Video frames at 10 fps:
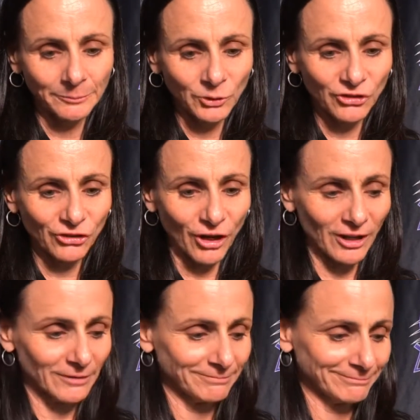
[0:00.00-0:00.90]
we just
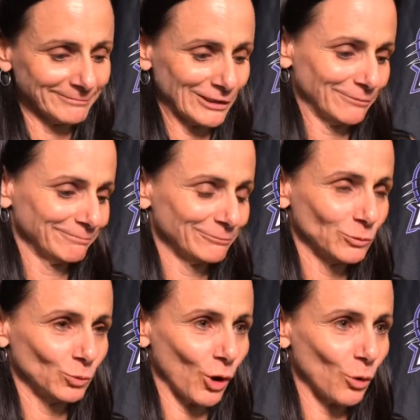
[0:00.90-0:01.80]
gotta
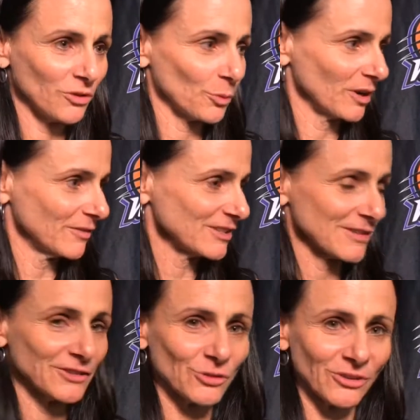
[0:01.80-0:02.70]
roll with whatever's
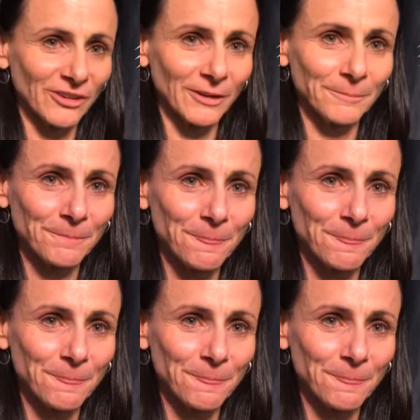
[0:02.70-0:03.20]
given to us now.